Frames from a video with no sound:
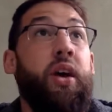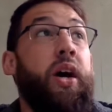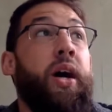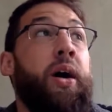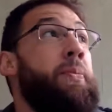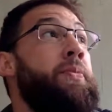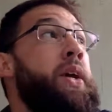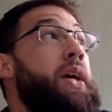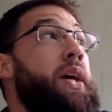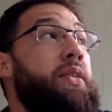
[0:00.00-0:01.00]

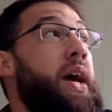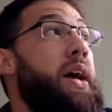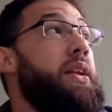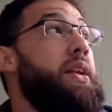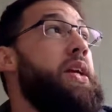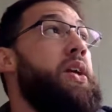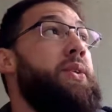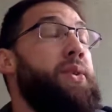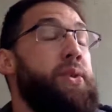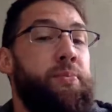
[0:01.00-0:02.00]
And that
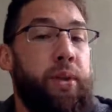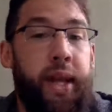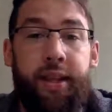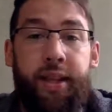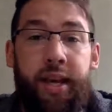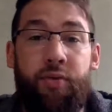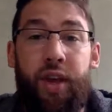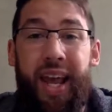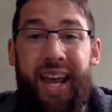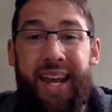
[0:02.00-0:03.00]
includes plant life
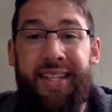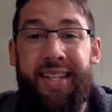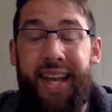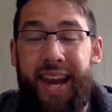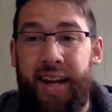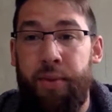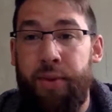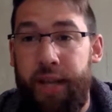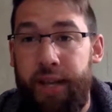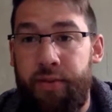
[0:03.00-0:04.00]
and
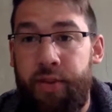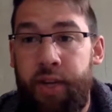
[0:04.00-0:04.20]
animal life.